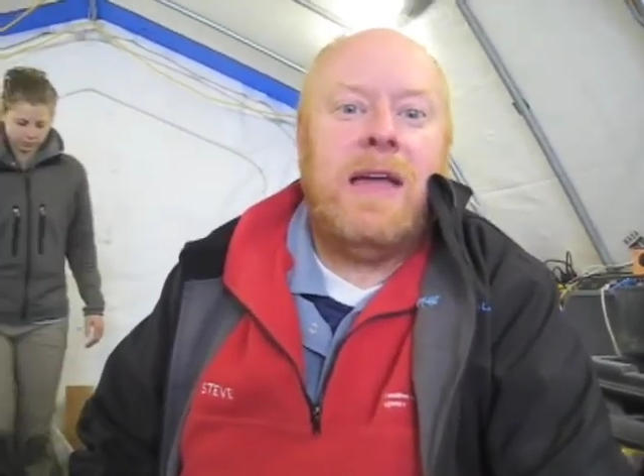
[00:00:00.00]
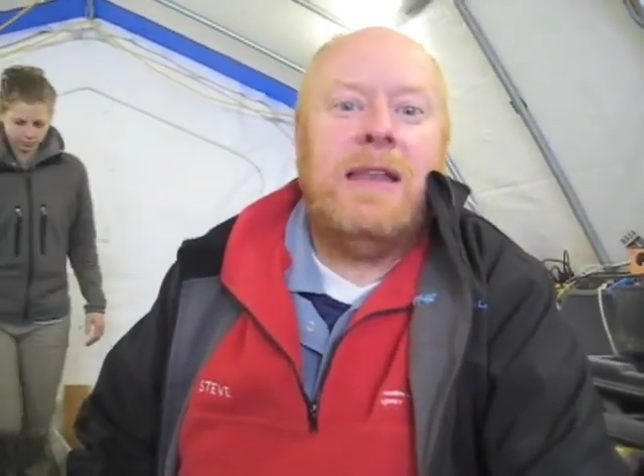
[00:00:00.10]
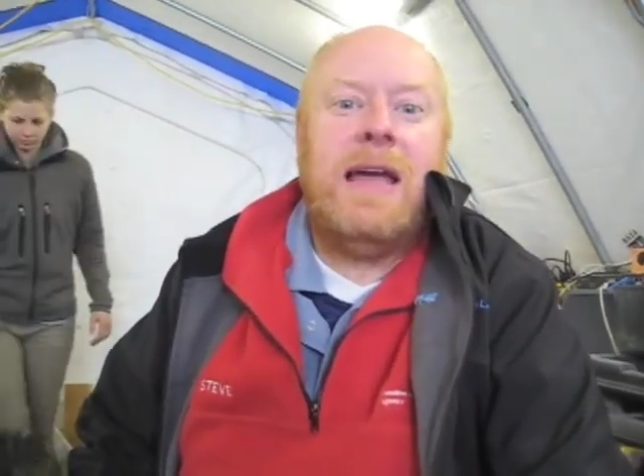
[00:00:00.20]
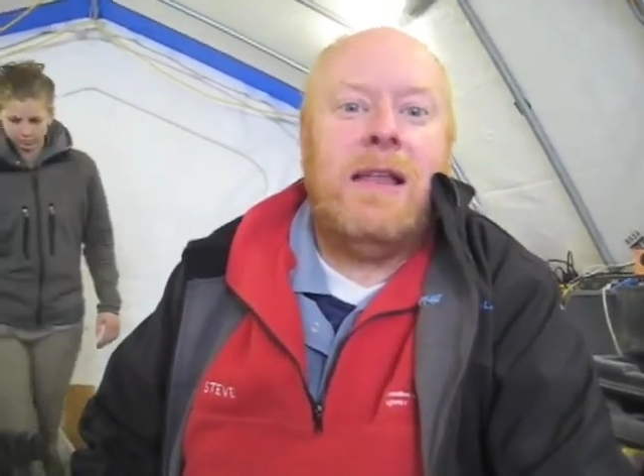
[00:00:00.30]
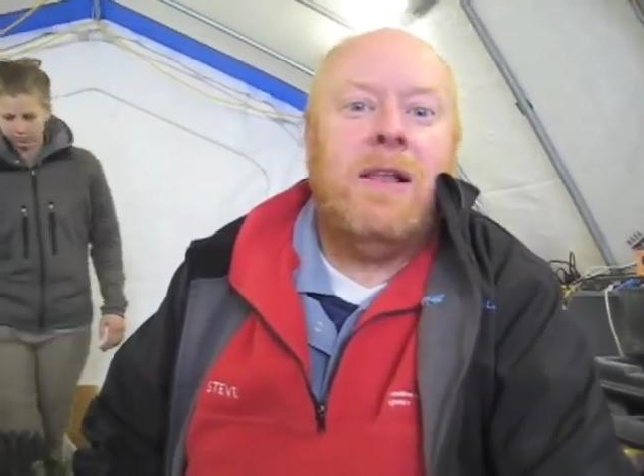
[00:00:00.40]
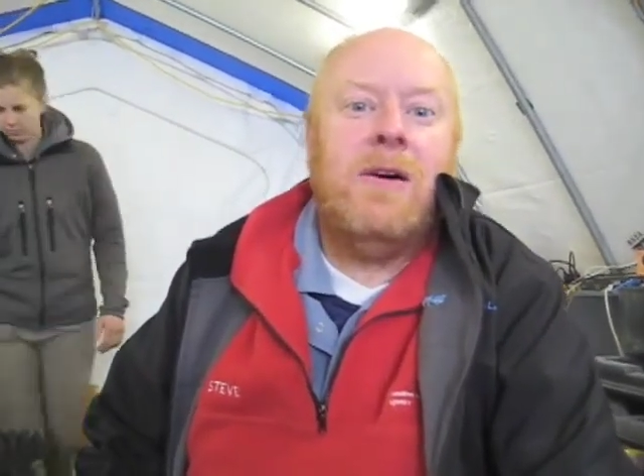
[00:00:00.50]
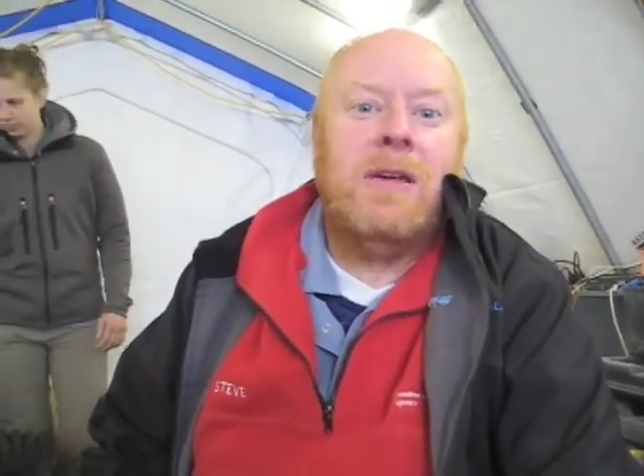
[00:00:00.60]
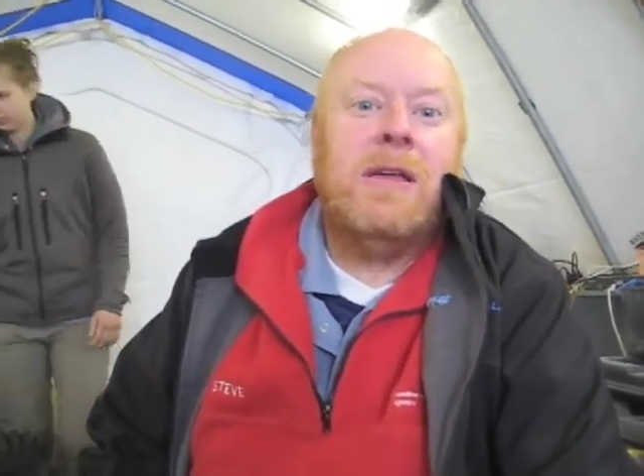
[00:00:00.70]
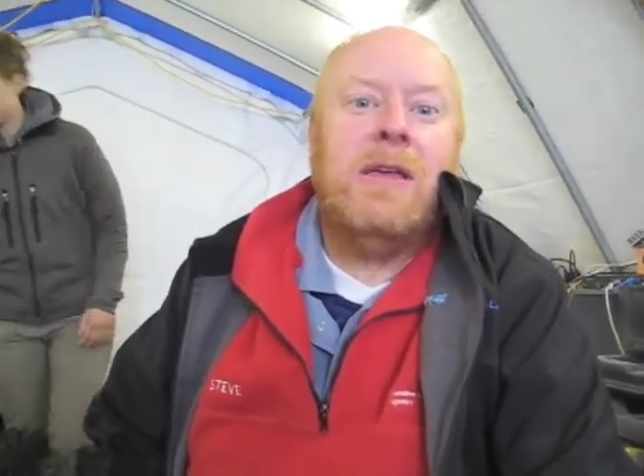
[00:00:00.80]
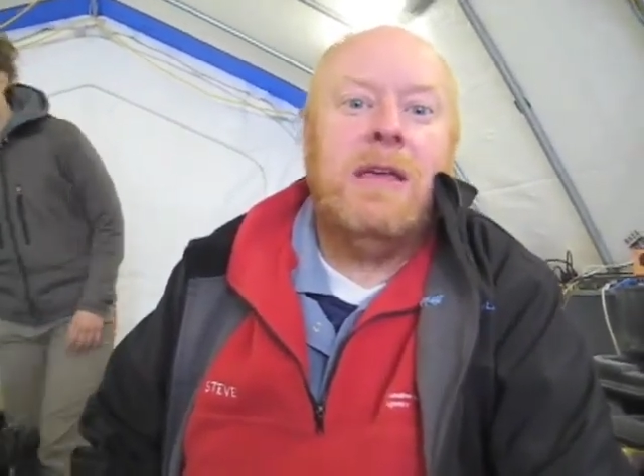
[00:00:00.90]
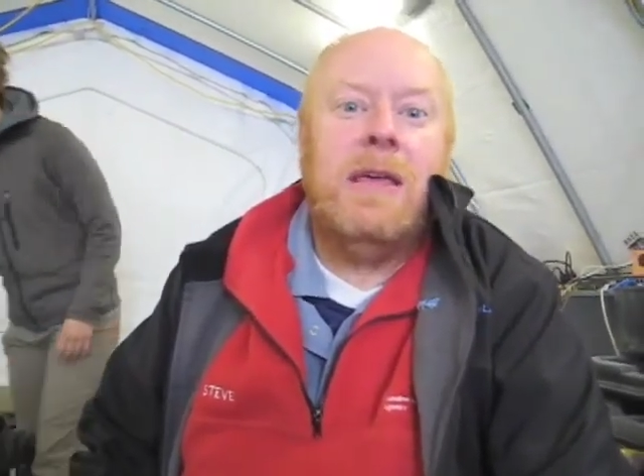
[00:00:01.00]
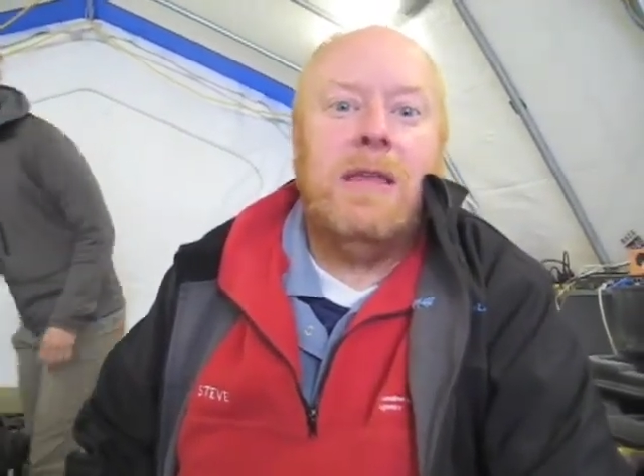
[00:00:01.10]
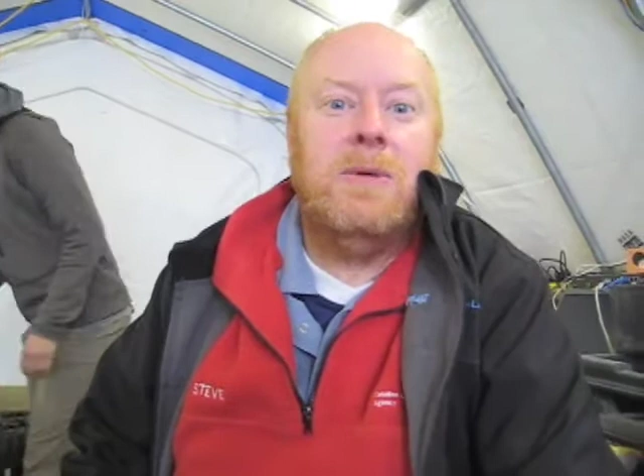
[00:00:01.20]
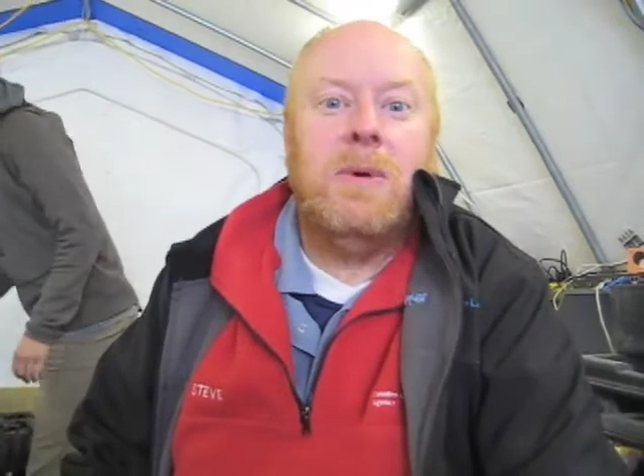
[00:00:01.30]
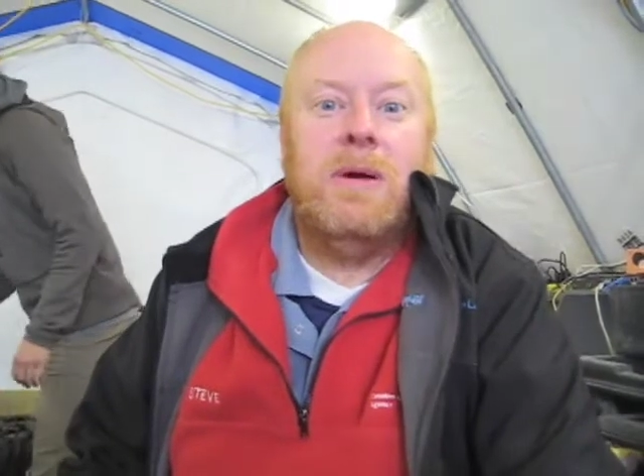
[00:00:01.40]
any analog
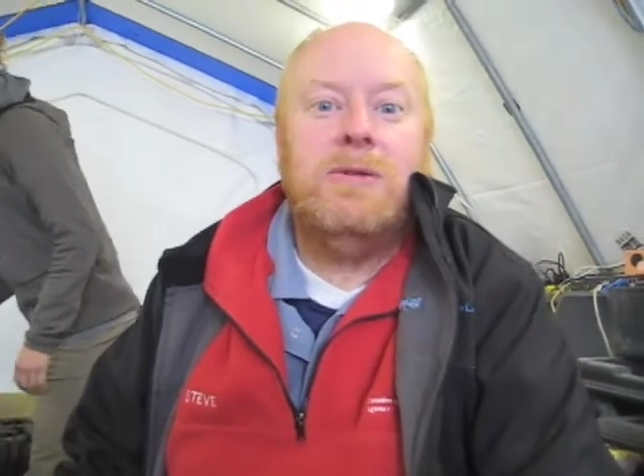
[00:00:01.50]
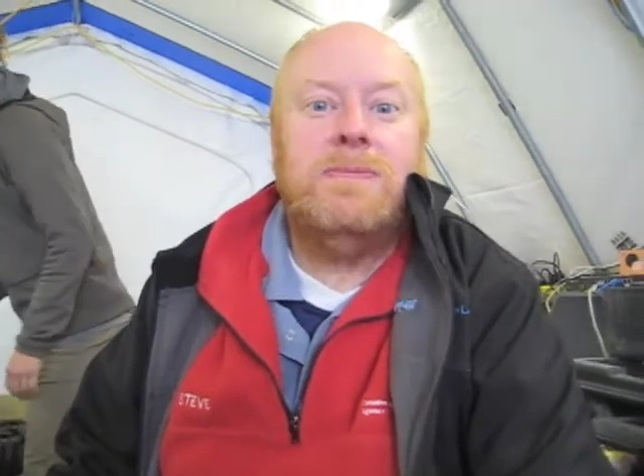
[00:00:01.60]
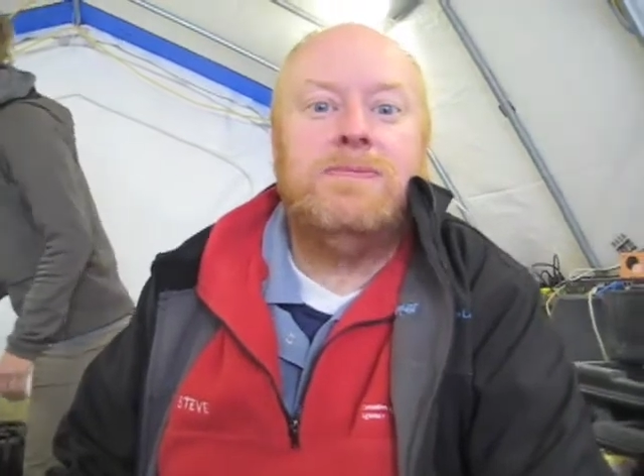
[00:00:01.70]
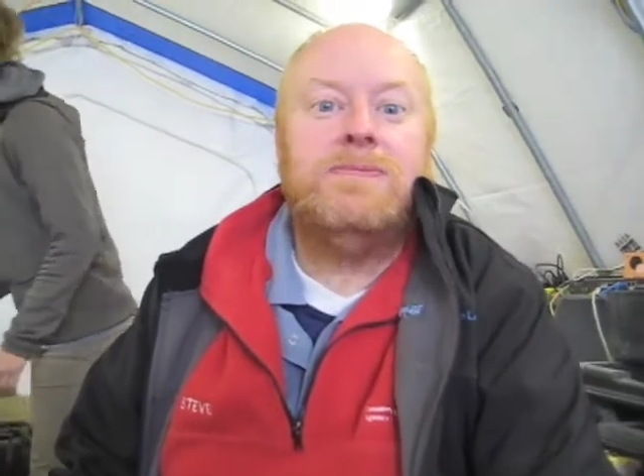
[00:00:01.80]
in the world.